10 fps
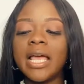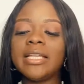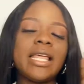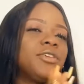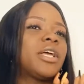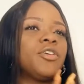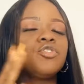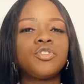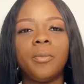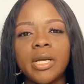that you can
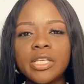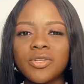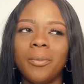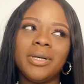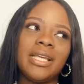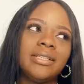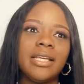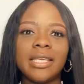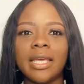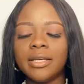use to monitor. But then
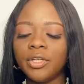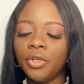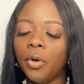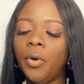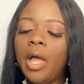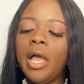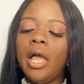again, you know,